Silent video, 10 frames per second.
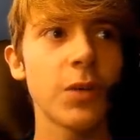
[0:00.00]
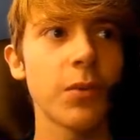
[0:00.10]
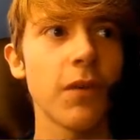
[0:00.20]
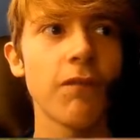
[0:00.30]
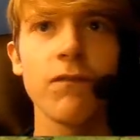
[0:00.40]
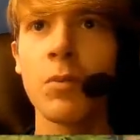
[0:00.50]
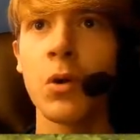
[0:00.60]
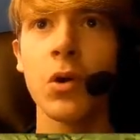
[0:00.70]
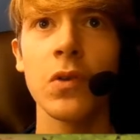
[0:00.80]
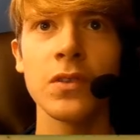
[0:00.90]
for more
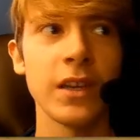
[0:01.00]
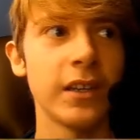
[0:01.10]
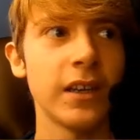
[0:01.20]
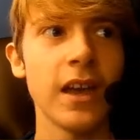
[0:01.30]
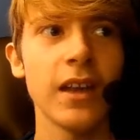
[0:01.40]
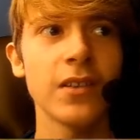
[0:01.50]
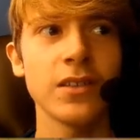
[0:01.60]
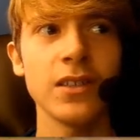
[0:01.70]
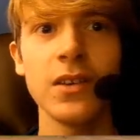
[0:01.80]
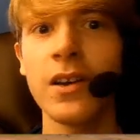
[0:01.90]
content, and I'll see you
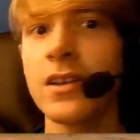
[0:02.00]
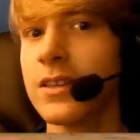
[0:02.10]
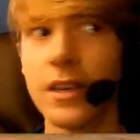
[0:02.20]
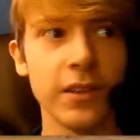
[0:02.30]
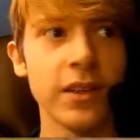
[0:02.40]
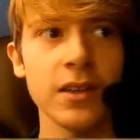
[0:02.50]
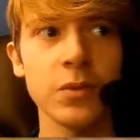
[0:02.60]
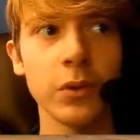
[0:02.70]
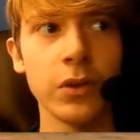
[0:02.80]
guys in the next one.